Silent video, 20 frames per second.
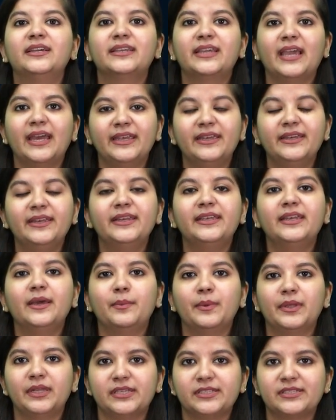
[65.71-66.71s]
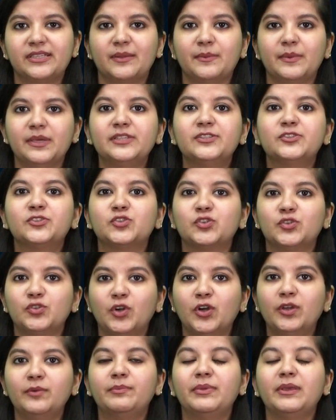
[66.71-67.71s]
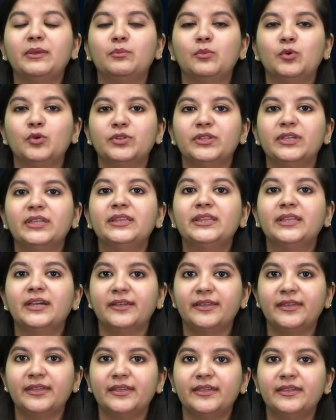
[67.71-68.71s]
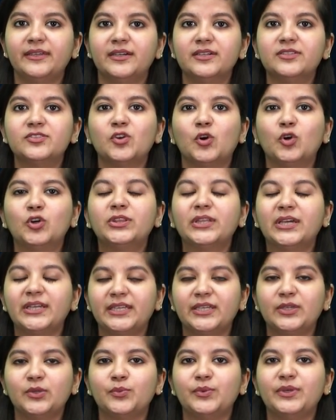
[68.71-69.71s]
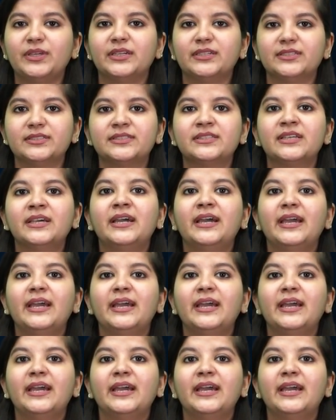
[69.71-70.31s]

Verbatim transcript: Candidate upper age limit should not be more than 30 years or 32 years.